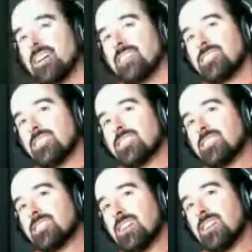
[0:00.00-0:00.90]

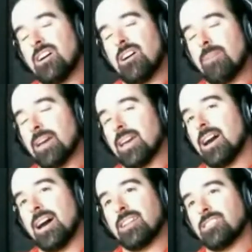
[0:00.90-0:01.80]
just oh my
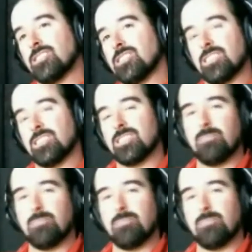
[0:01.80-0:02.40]
God, he's just such an